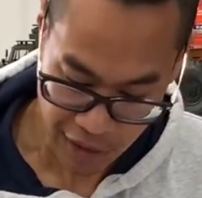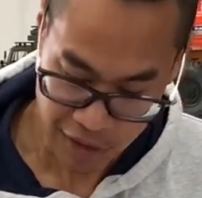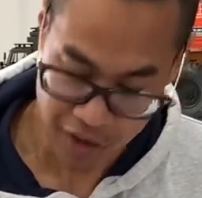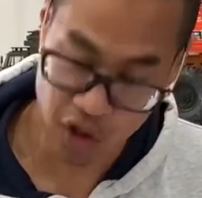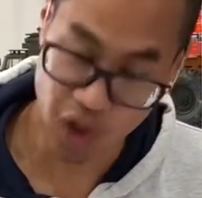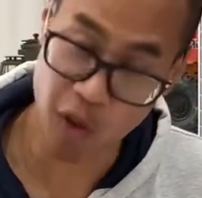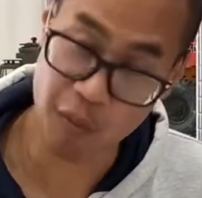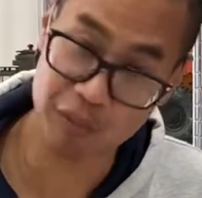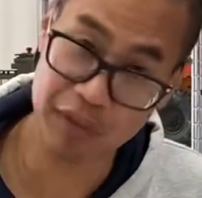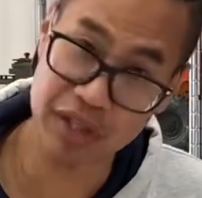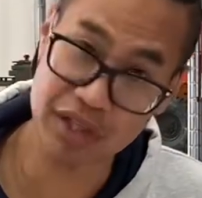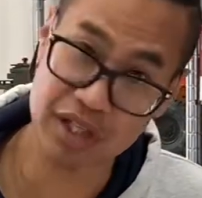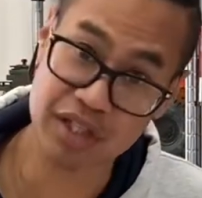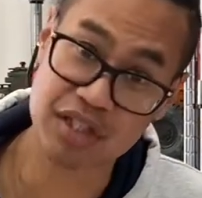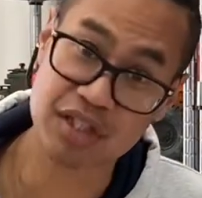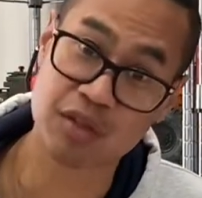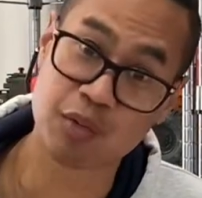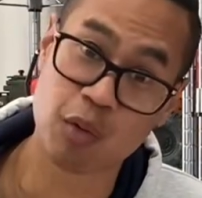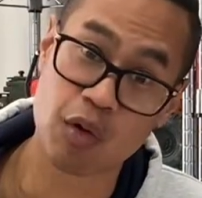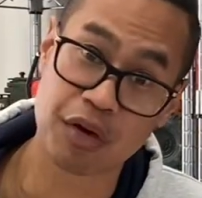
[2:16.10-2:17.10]
Hopefully this
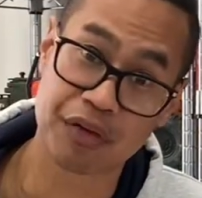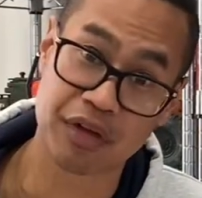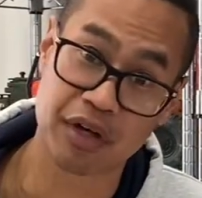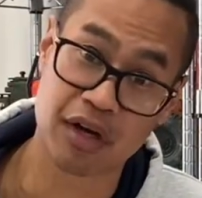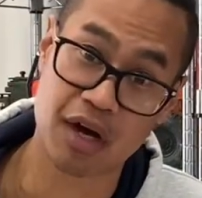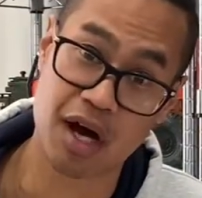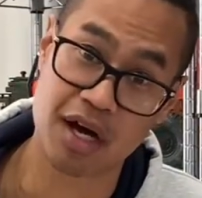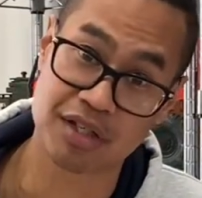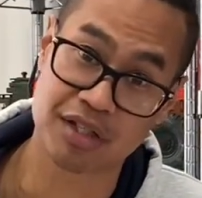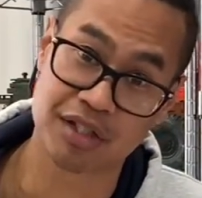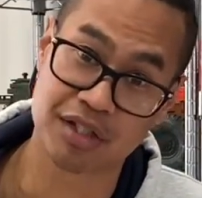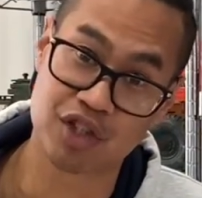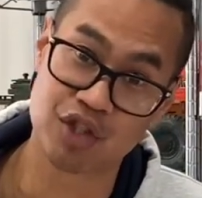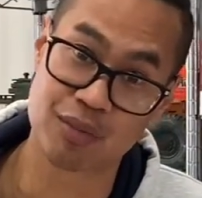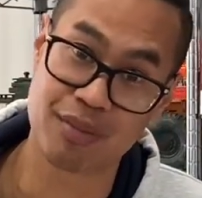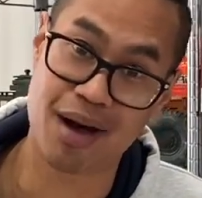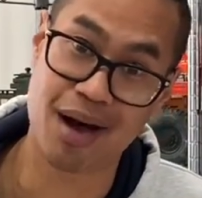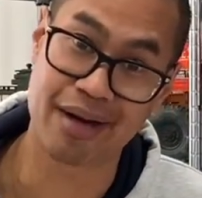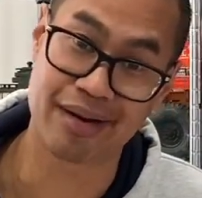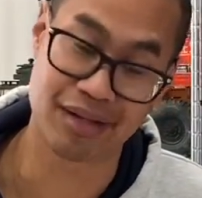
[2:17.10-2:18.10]
is worth the cost of two
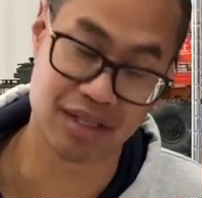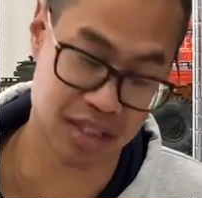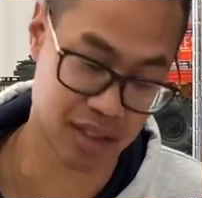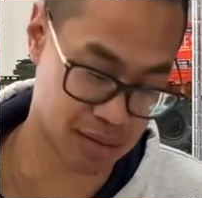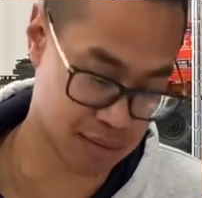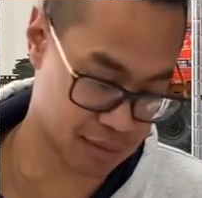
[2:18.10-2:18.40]
bodies.